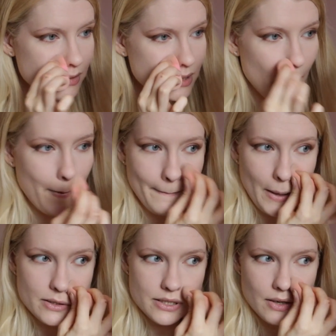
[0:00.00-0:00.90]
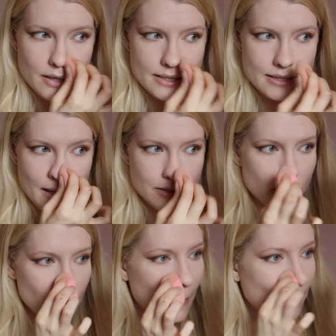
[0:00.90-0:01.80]
So I'm also gonna set
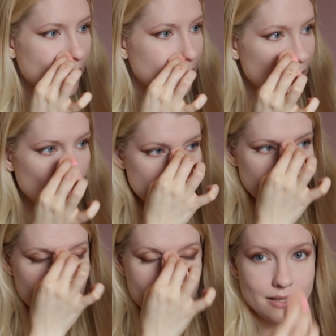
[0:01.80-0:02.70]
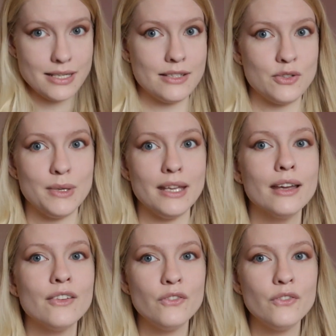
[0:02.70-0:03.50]
around my nose because I tend to be